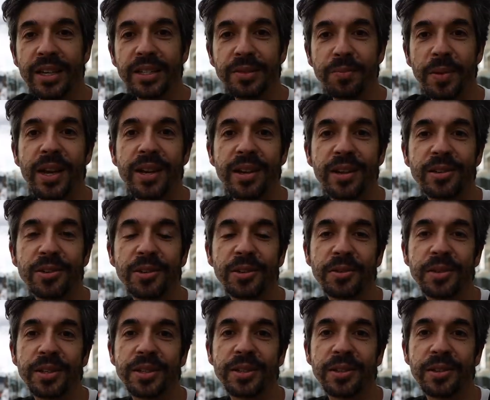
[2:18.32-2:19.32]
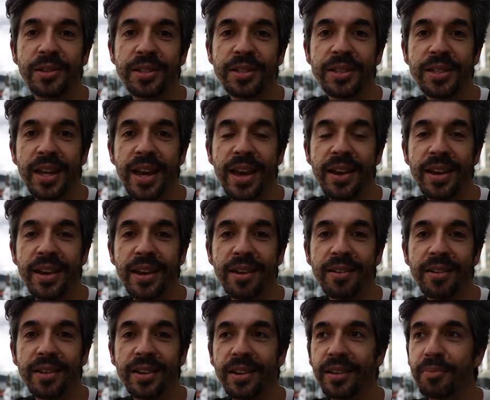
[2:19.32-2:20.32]
spend our tourist dollars down
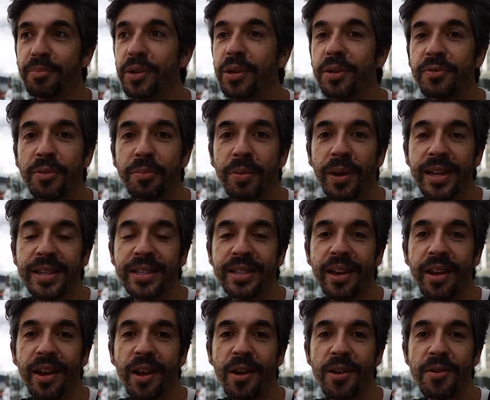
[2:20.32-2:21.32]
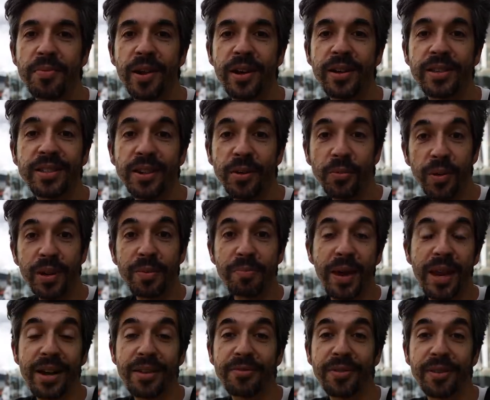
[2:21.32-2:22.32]
here in a beautiful place like Hobart. So we
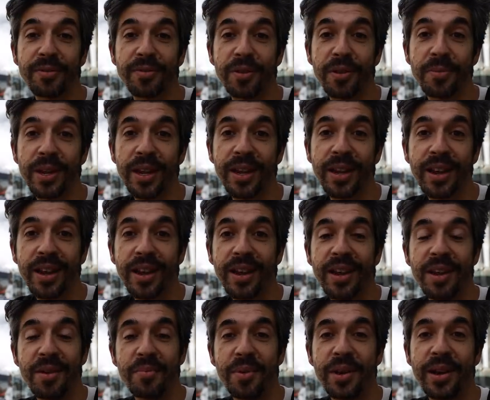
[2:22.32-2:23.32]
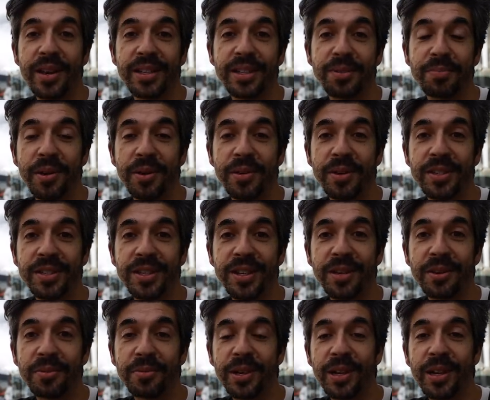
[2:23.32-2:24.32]
benefit from it by experiencing
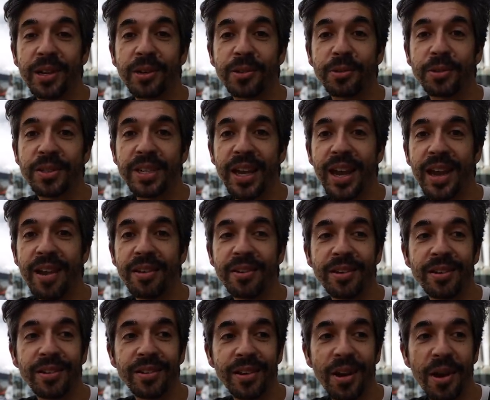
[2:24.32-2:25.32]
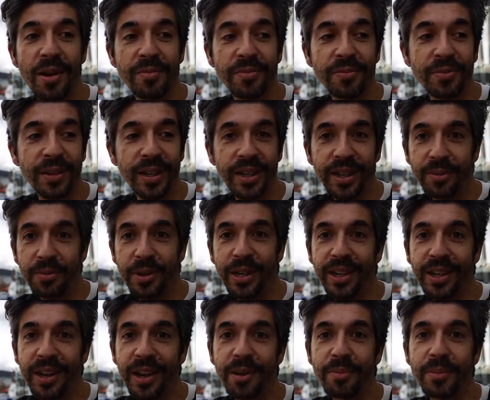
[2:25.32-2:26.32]
a really cool town, and hopefully we
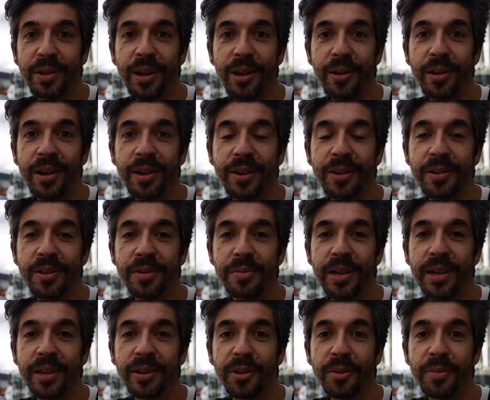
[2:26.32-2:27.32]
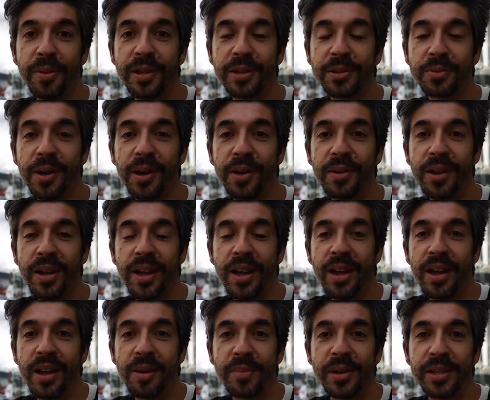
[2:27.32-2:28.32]
can help the local economy a little bit as well
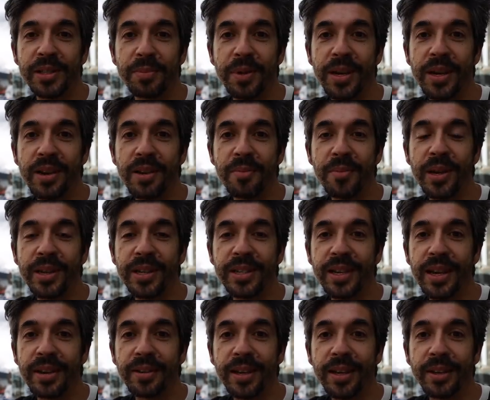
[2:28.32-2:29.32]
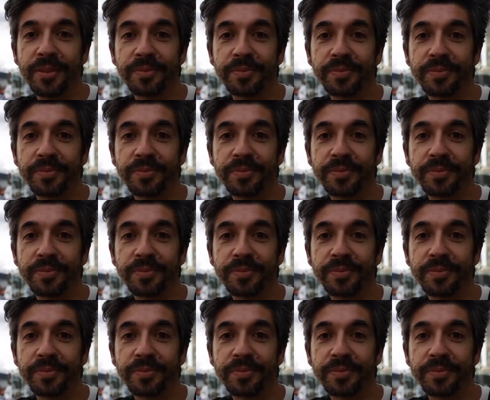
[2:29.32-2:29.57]
by spending our money down here.